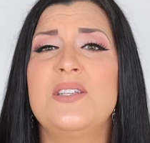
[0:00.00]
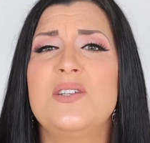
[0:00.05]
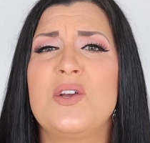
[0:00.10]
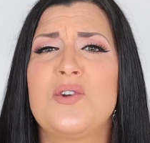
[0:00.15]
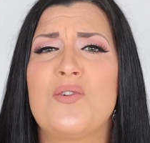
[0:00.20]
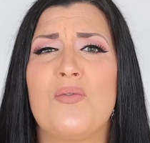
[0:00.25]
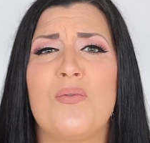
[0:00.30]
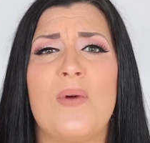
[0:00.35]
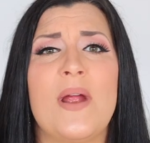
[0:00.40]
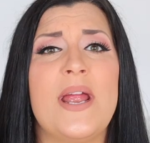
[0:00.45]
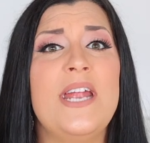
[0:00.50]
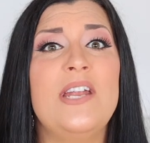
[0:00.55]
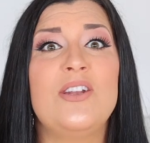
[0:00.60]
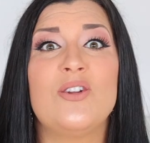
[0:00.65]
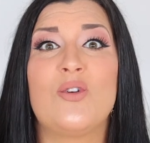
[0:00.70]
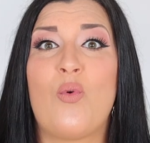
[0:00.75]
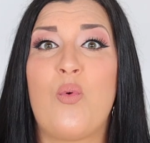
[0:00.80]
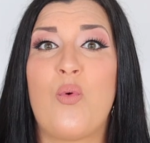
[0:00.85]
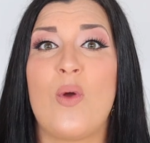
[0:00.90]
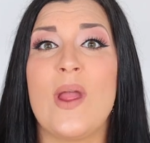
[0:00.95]
is a
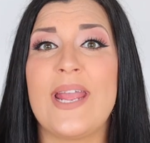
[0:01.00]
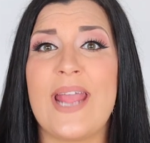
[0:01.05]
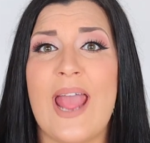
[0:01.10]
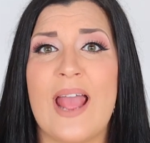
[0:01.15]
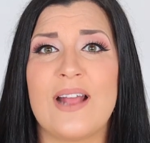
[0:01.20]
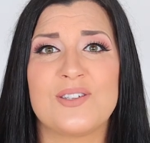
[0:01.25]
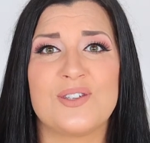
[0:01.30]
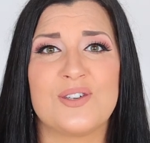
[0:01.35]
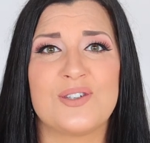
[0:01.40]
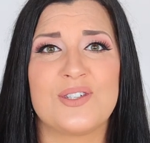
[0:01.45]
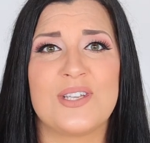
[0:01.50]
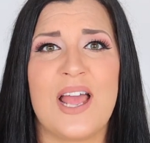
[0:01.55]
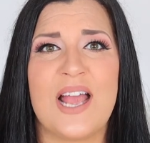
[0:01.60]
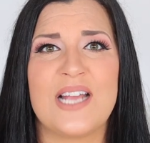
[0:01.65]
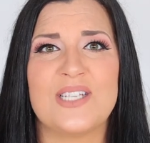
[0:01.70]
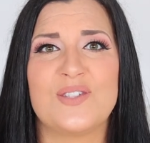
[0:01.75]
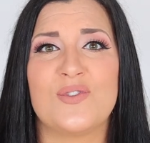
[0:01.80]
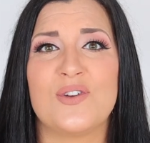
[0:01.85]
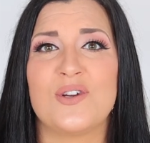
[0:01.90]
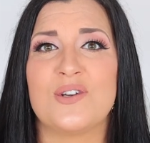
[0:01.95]
great quick
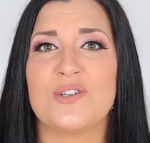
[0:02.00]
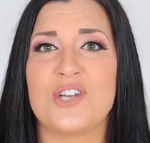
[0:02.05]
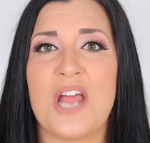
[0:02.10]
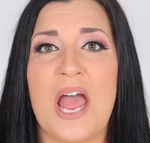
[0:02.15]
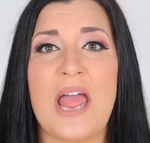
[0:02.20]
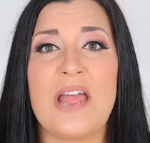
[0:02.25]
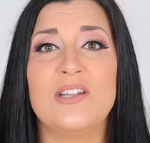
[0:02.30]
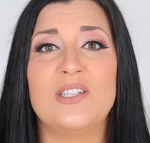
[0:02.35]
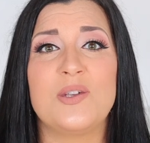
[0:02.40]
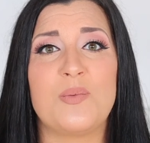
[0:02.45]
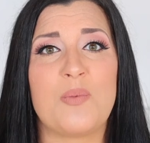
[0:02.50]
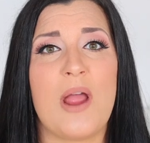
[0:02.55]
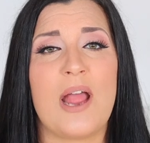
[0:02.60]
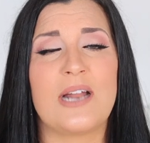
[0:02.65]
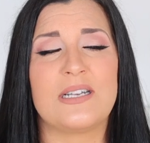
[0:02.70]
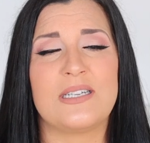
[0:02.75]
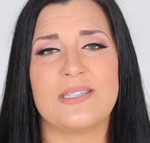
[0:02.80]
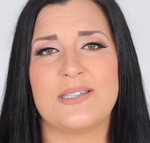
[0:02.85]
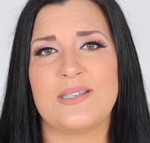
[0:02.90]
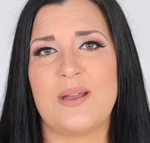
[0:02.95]
exercise for your child to
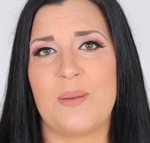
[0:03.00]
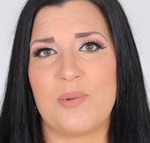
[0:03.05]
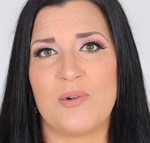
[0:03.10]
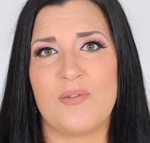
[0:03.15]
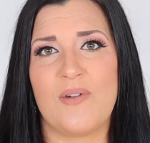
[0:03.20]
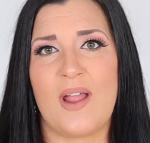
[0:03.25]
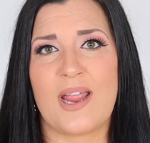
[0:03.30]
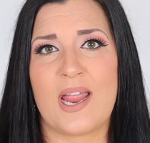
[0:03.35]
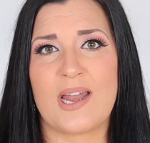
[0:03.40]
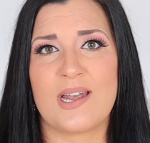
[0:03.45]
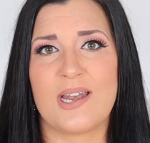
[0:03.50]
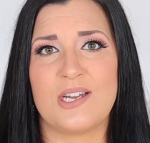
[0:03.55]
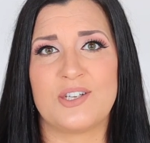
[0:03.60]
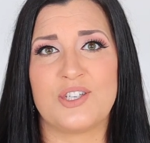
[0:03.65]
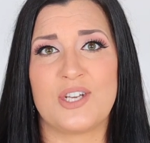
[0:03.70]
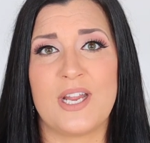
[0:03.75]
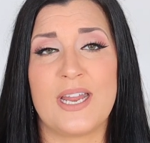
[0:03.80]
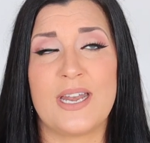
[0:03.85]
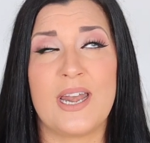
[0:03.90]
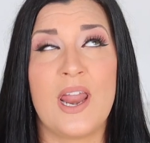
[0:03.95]
practice number
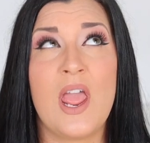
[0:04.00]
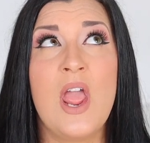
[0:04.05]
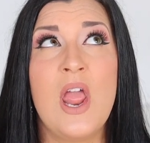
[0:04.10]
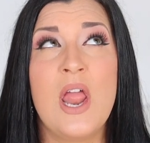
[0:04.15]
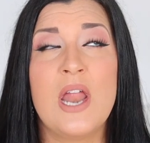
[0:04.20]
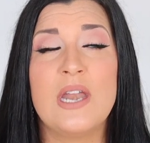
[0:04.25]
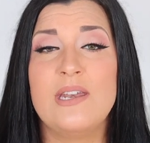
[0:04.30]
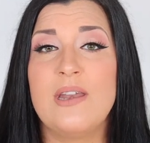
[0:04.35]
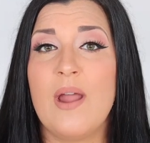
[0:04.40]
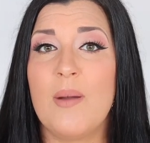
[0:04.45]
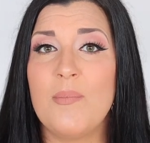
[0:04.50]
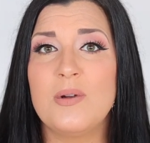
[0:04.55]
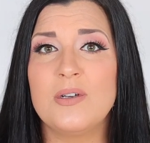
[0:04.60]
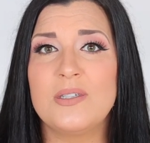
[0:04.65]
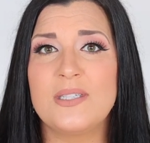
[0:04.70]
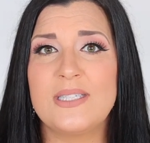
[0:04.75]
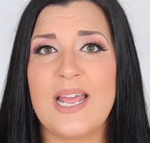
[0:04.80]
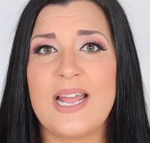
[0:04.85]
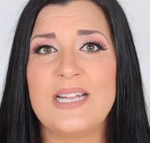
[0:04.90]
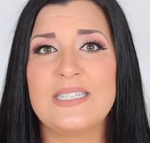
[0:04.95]
recognition number
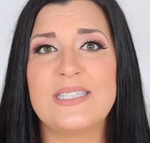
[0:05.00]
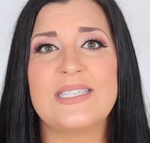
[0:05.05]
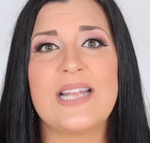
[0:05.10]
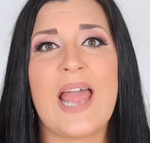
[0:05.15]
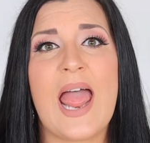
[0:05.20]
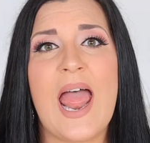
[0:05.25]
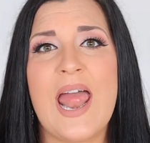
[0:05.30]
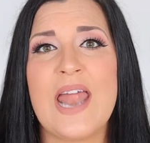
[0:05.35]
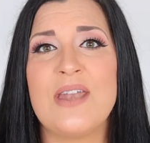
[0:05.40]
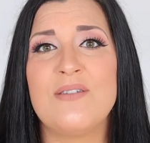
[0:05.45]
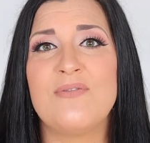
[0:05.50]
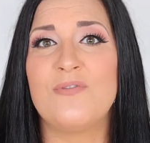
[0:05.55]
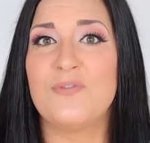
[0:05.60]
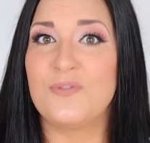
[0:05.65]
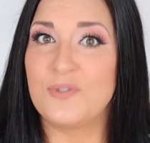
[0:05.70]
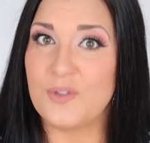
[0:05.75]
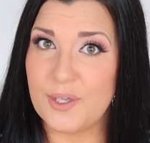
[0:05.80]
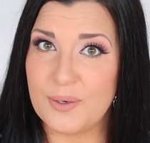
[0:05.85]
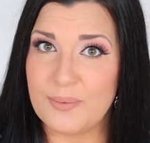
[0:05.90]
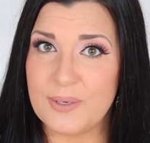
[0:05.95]
sense, and
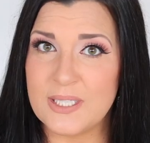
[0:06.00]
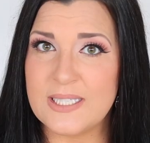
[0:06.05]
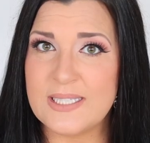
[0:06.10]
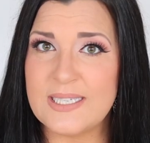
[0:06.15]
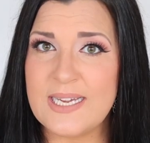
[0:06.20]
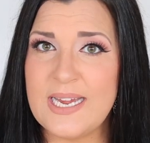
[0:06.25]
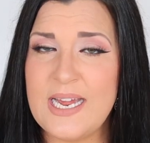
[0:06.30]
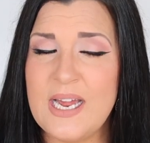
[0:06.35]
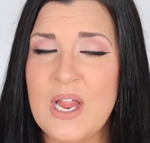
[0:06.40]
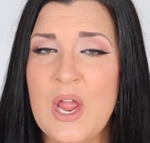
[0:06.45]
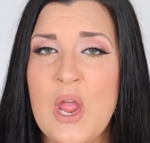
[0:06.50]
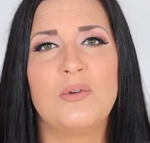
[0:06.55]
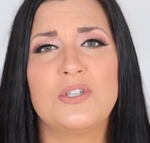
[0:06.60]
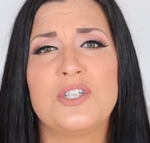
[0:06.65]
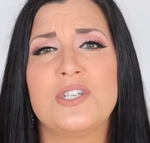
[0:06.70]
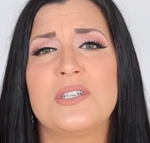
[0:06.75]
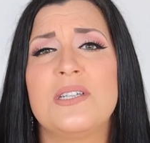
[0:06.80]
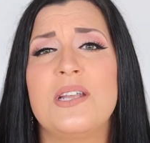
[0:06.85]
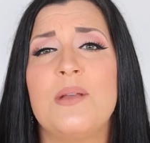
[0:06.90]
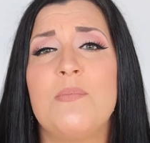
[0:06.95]
fluency,
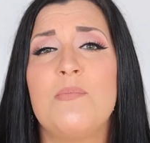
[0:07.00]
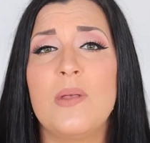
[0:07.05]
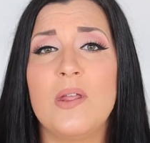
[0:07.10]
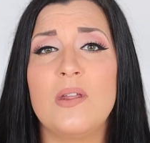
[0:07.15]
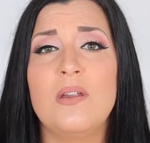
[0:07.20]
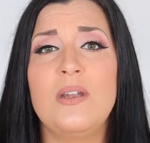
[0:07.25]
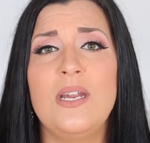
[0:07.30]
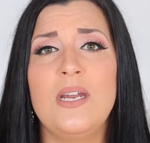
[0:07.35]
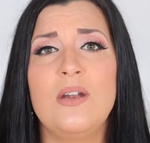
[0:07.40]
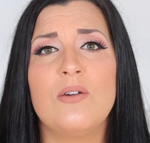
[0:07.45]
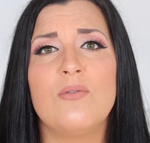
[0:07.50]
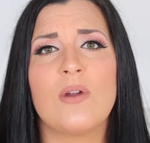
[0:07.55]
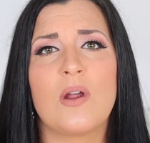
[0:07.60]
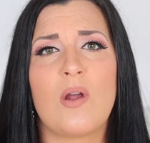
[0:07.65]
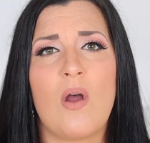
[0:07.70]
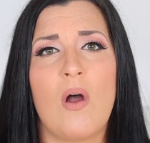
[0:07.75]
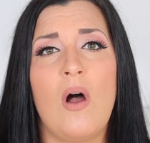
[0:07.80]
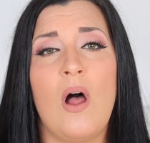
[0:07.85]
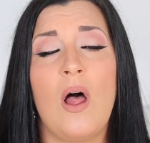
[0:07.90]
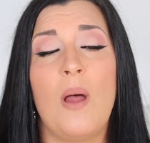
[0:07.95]
which is the ability to
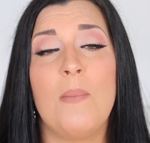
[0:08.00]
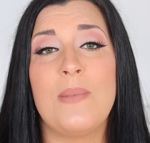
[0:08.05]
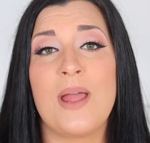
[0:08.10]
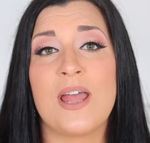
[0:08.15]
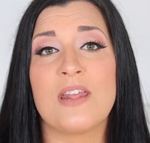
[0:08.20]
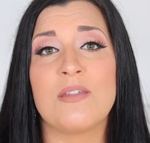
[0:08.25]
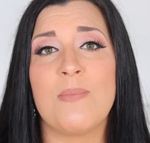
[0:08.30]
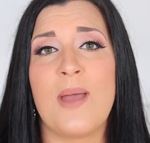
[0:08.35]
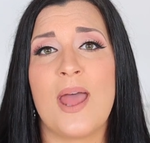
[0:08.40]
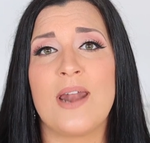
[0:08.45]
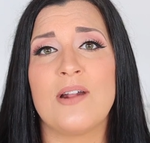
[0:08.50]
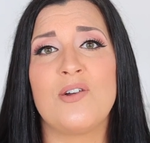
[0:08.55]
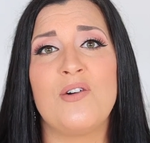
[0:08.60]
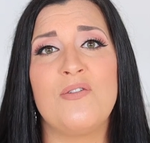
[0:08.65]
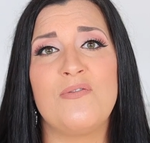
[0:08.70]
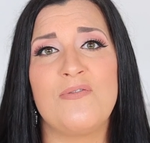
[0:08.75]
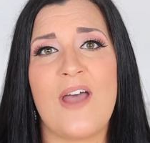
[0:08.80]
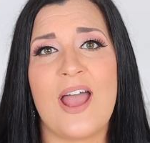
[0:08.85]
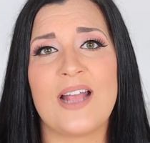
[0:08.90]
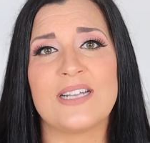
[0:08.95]
recall
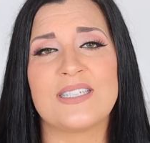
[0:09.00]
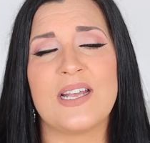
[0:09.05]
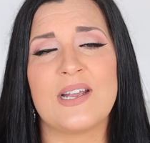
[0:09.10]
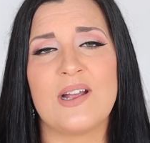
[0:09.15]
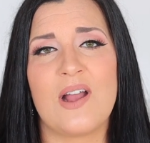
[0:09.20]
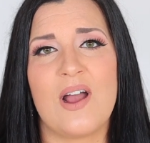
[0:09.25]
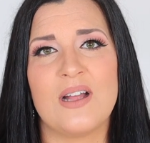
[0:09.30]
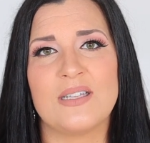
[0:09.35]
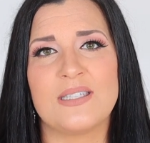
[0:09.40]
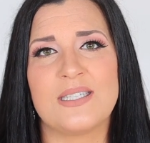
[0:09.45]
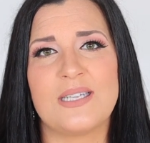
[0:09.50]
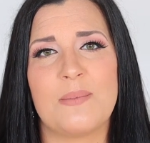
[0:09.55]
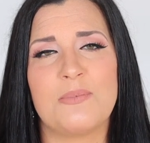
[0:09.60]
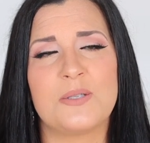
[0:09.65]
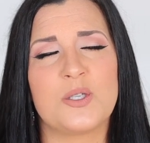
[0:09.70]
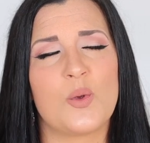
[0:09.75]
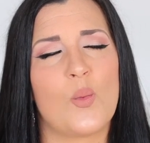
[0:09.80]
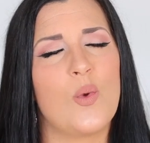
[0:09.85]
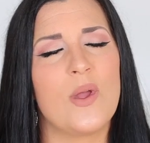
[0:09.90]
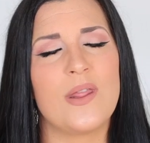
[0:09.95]
mathematical facts and
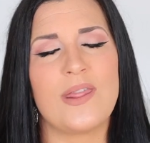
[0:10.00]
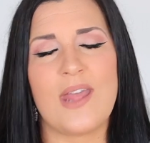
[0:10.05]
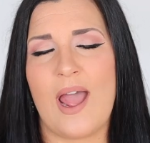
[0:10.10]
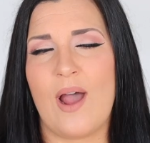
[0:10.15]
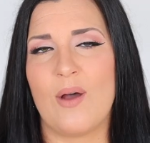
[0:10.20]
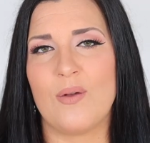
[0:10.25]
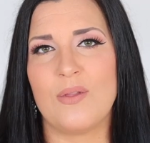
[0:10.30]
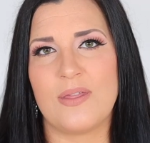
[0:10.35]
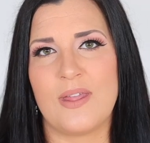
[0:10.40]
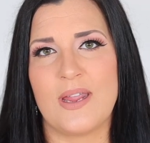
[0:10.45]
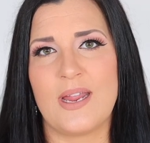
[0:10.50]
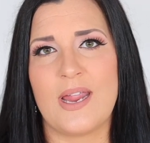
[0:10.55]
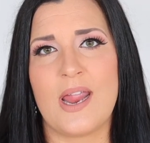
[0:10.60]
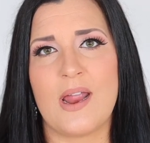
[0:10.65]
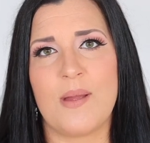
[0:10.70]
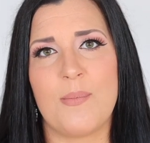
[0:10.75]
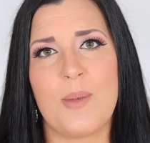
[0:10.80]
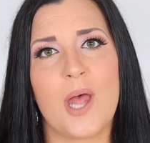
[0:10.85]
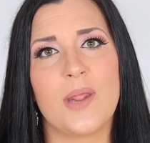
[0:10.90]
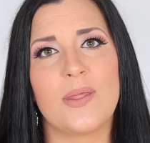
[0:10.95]
concepts without thinking
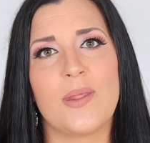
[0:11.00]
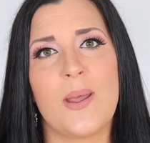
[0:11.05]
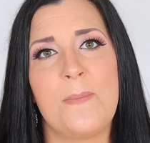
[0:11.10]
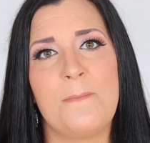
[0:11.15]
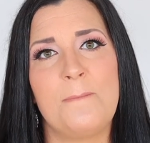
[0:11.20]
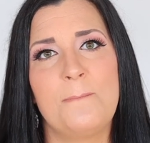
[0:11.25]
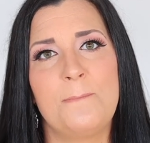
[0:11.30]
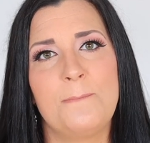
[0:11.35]
about them.